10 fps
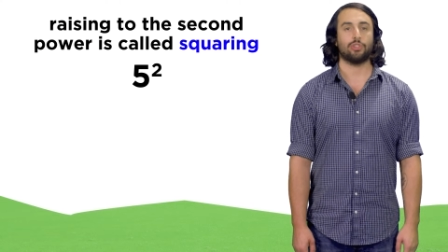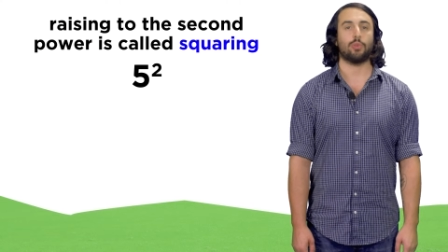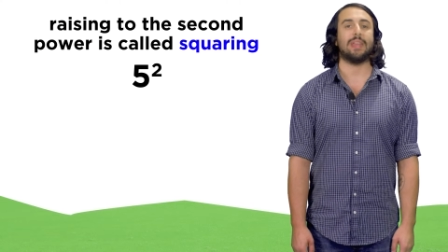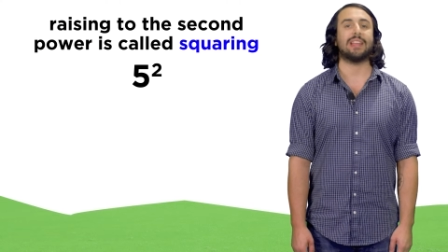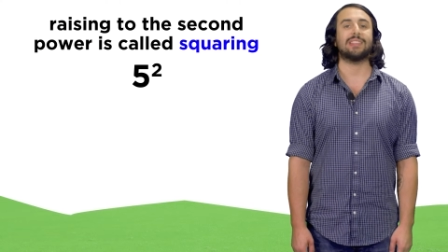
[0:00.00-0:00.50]

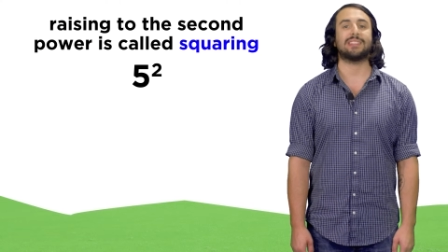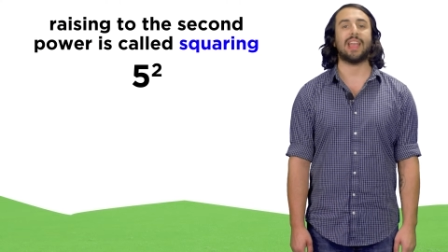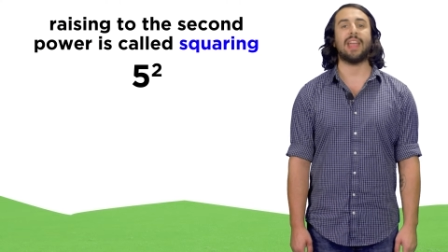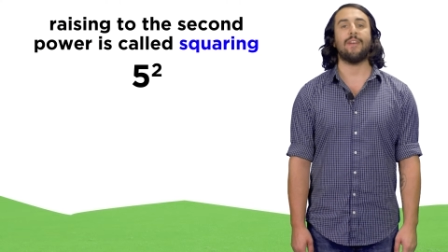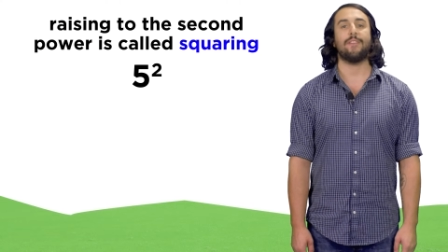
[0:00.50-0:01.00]
so we can
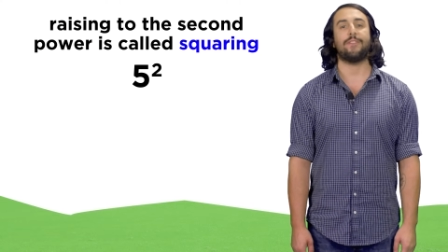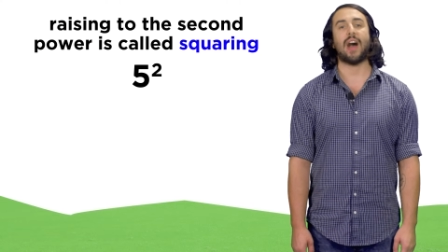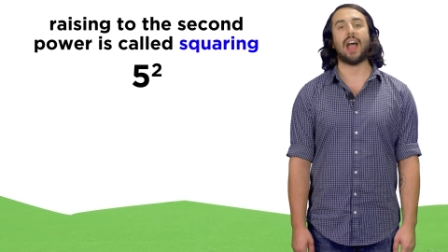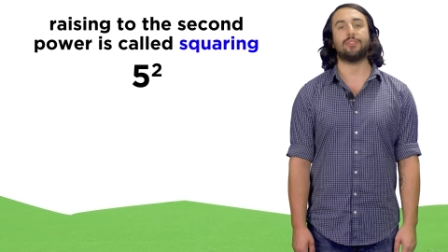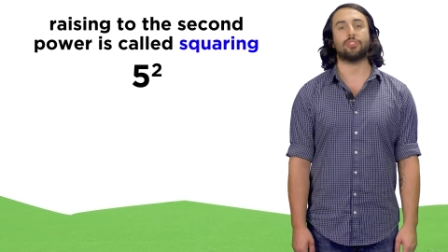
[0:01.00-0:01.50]
say
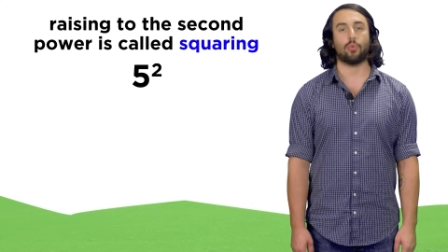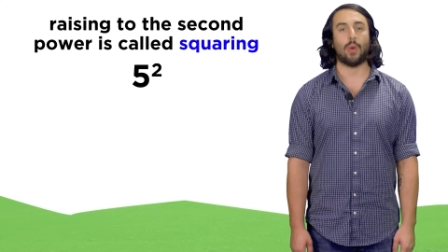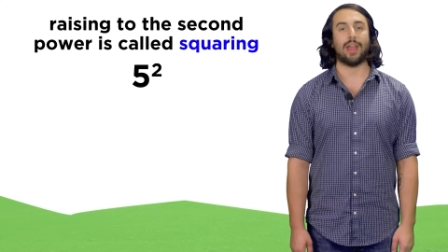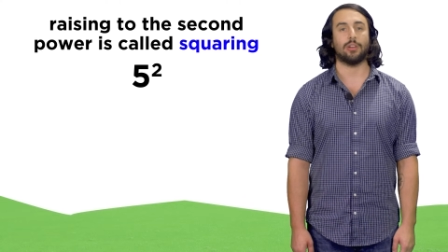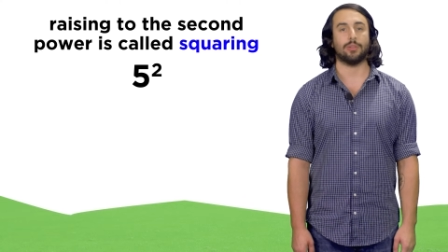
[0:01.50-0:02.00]
five
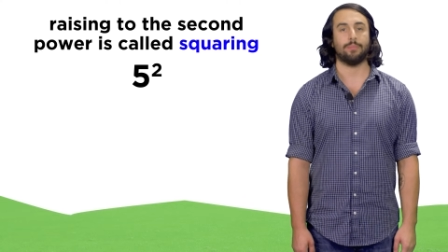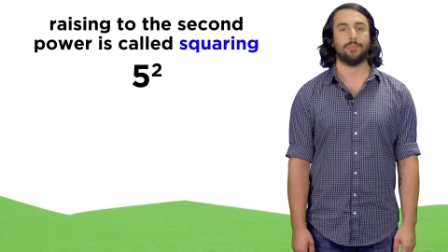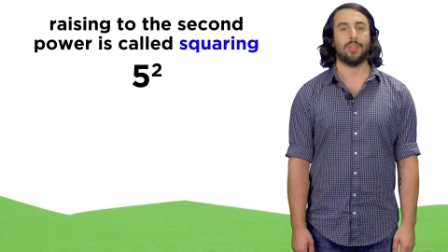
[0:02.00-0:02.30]
squared.